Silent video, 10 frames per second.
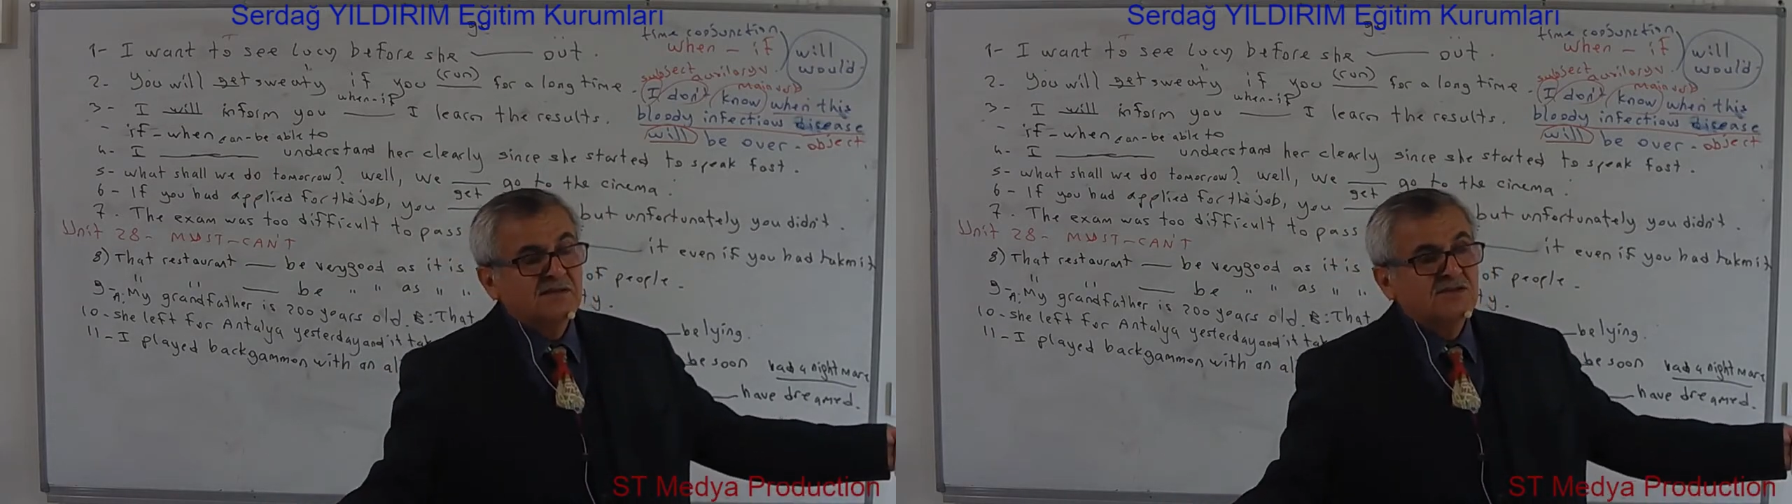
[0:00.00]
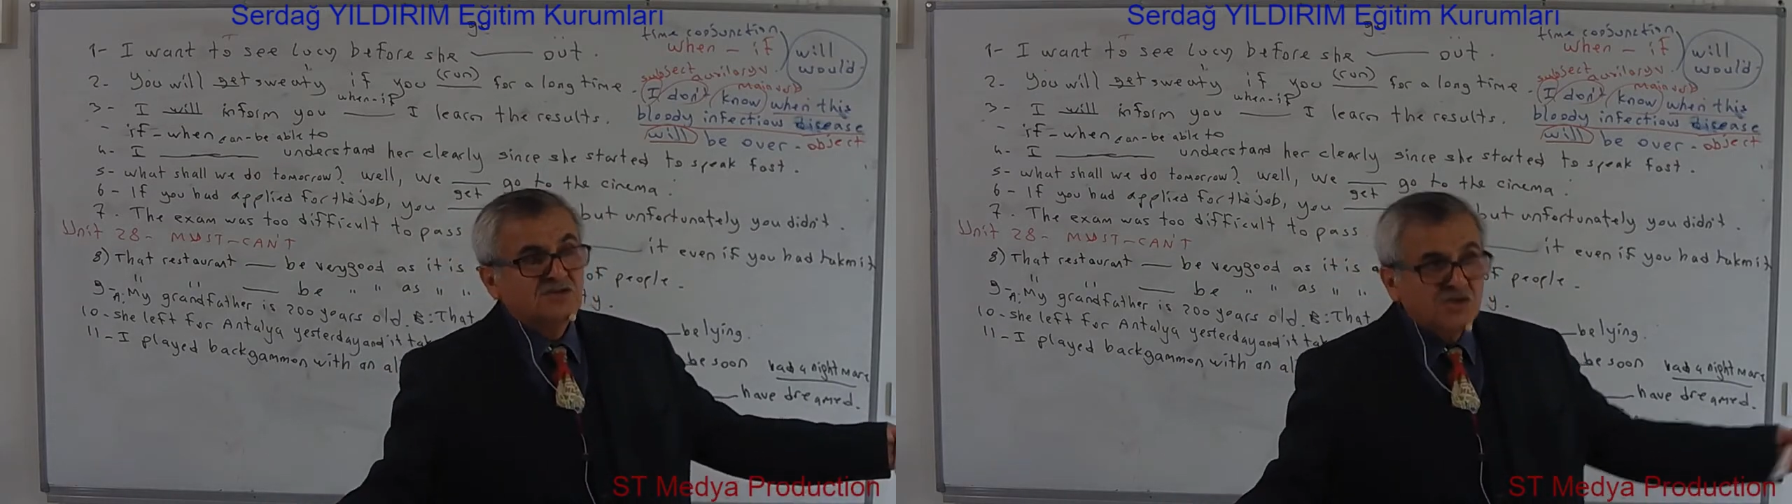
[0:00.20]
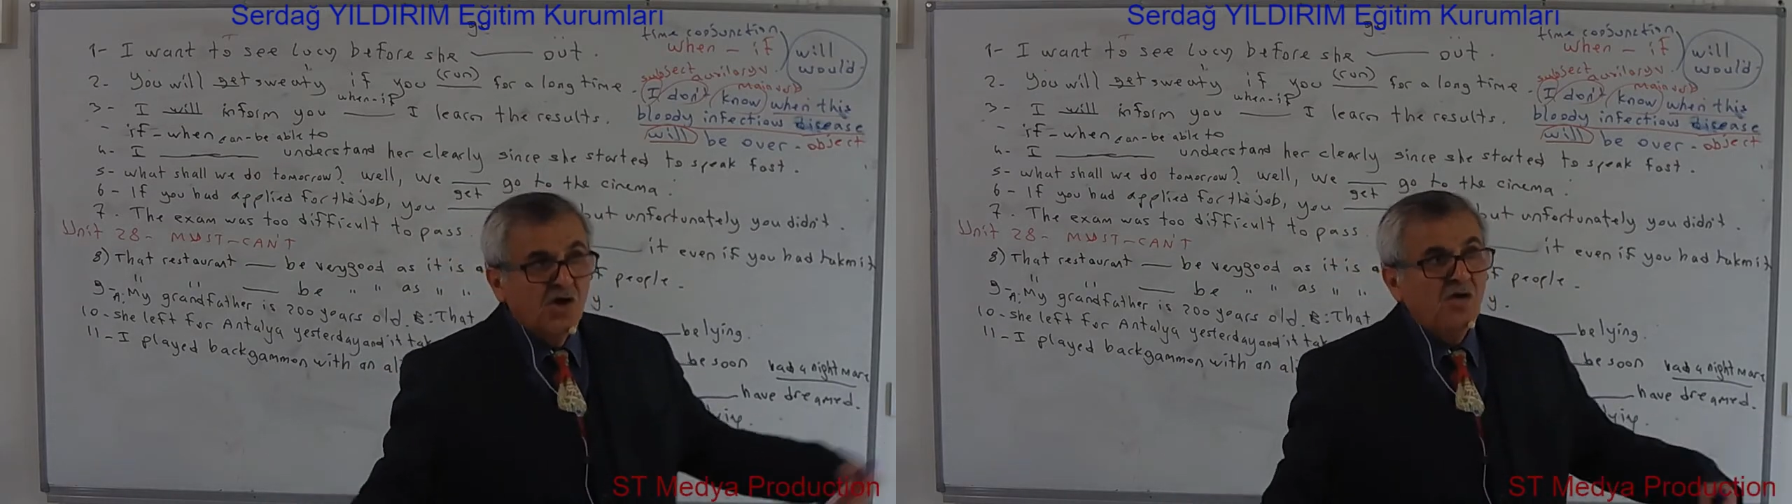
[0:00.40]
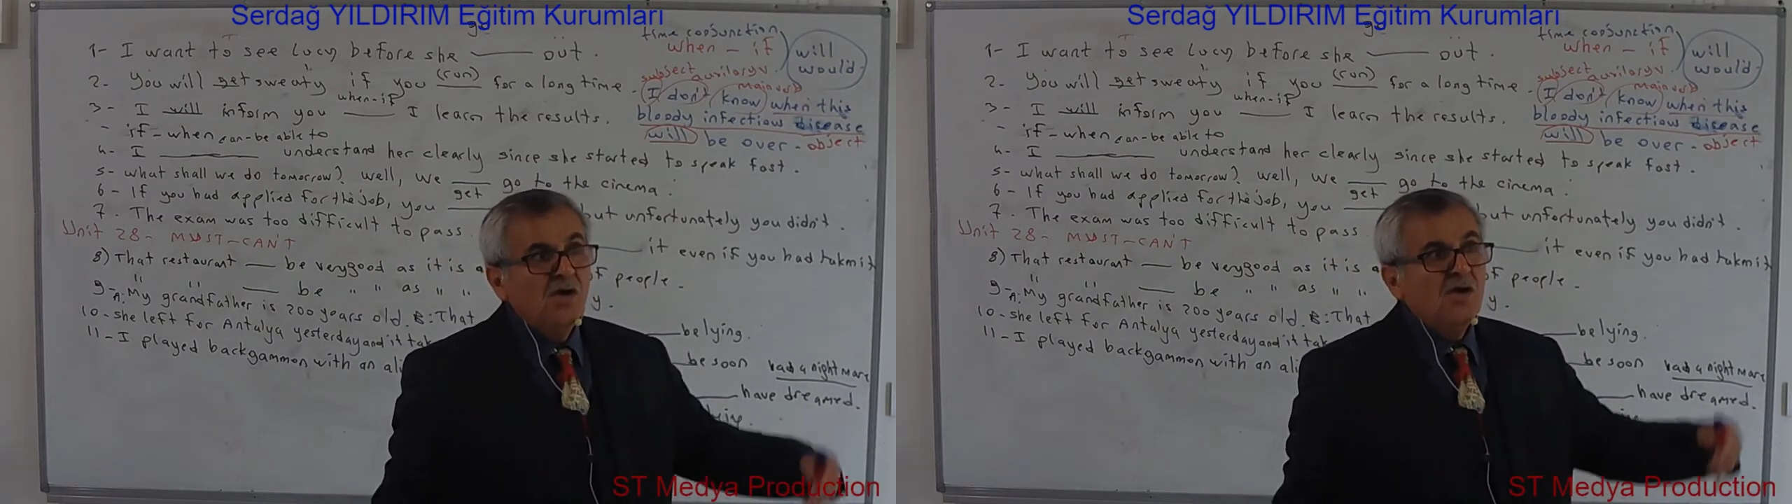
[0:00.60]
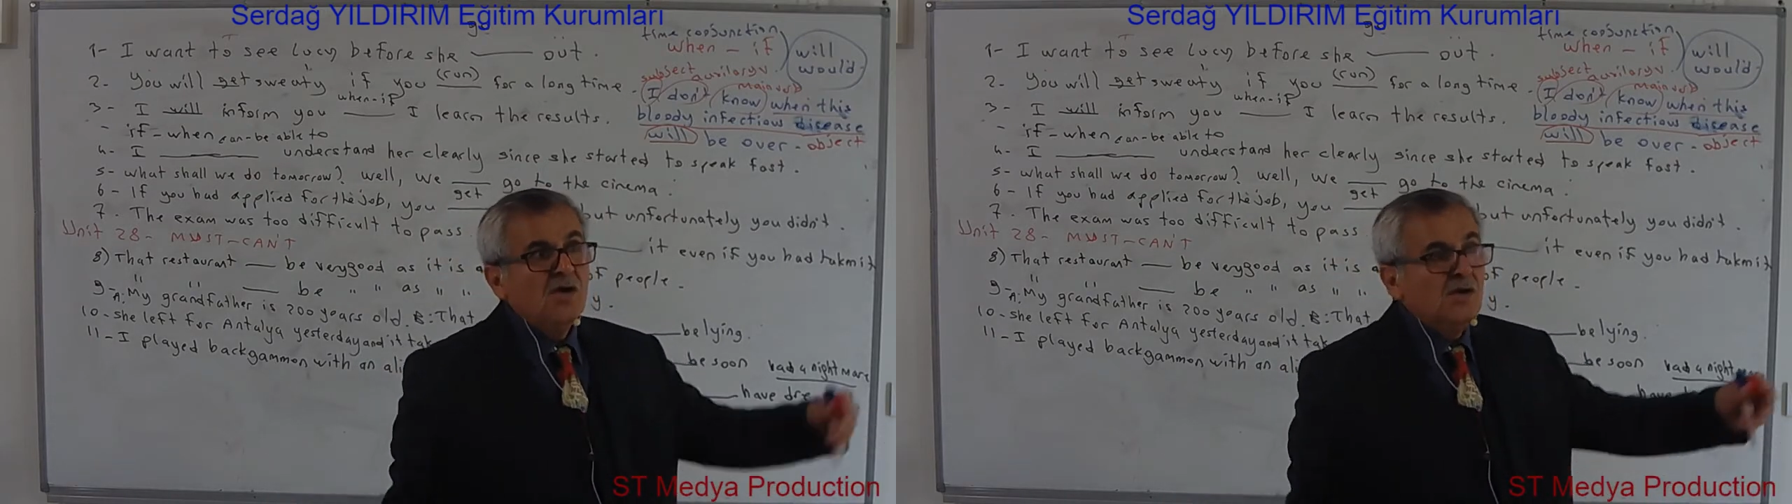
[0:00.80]
So,
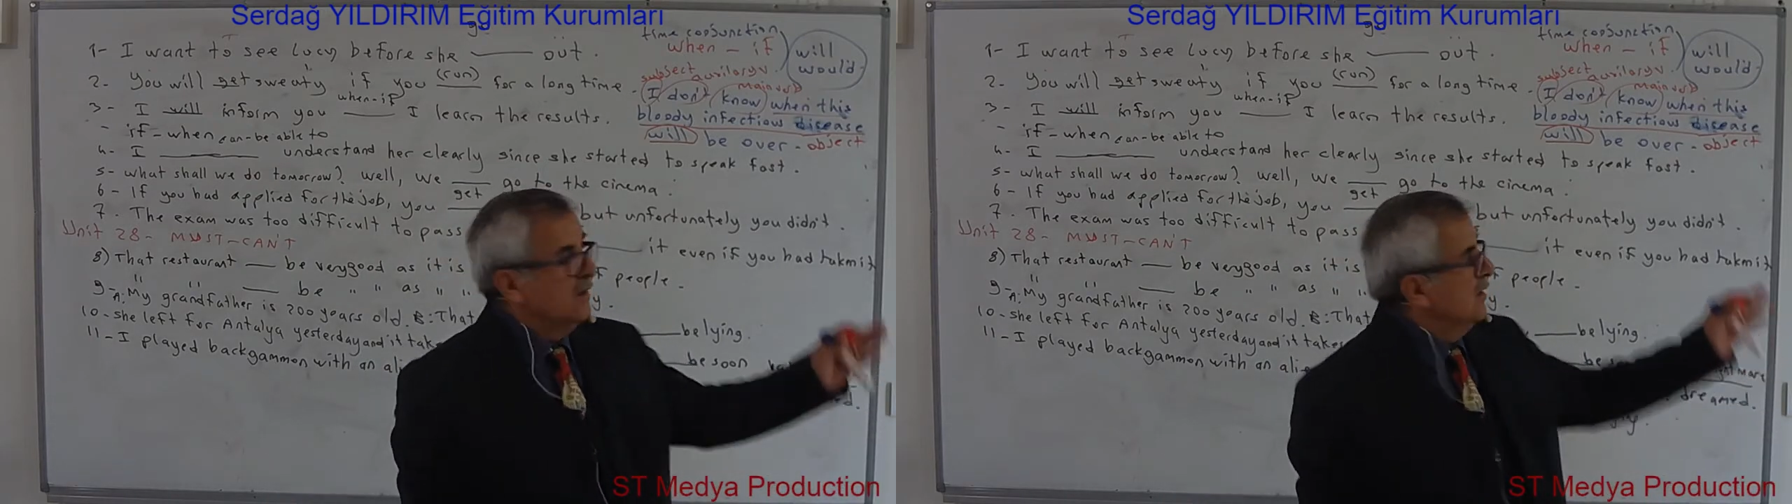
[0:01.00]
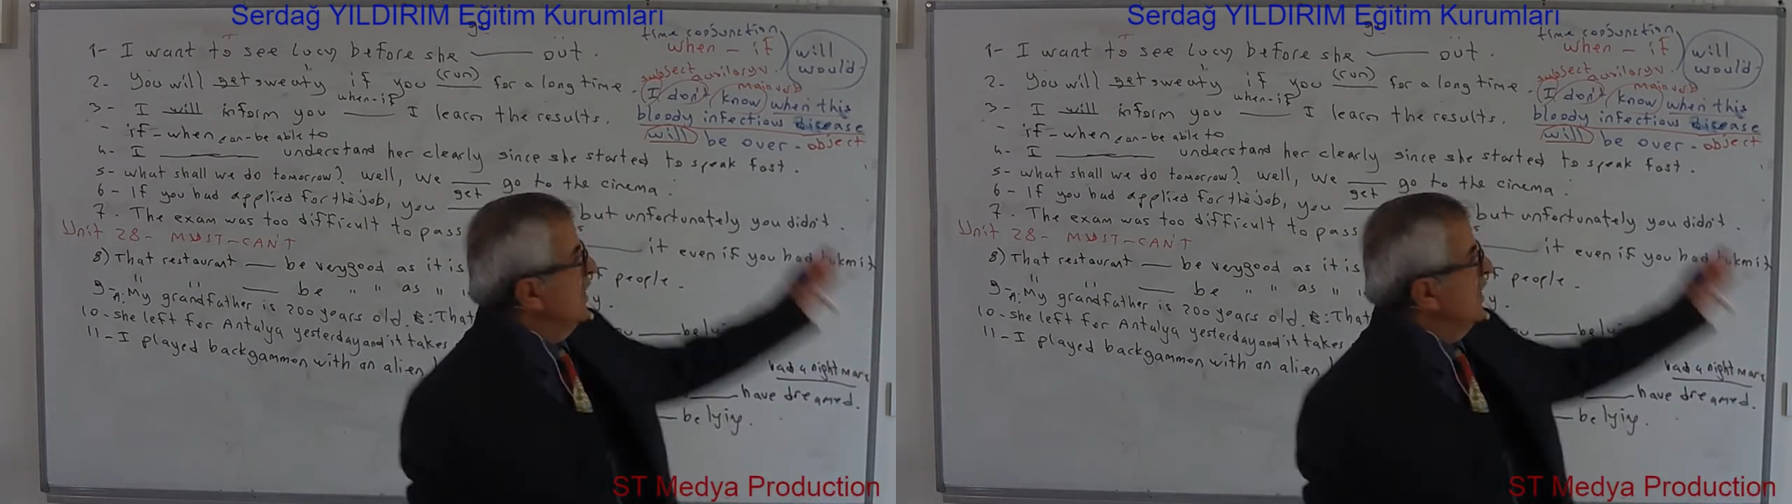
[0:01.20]
I